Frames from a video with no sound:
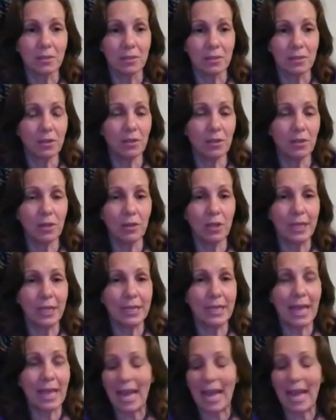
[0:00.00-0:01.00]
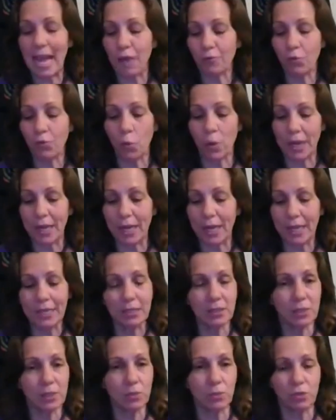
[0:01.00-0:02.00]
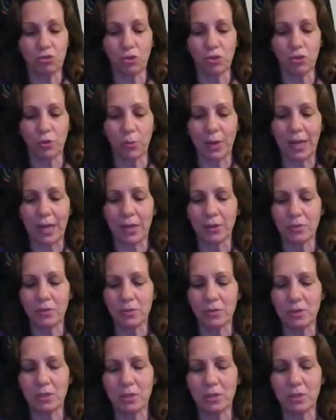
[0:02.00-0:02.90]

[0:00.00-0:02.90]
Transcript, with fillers: you know, like halfway, swish it around.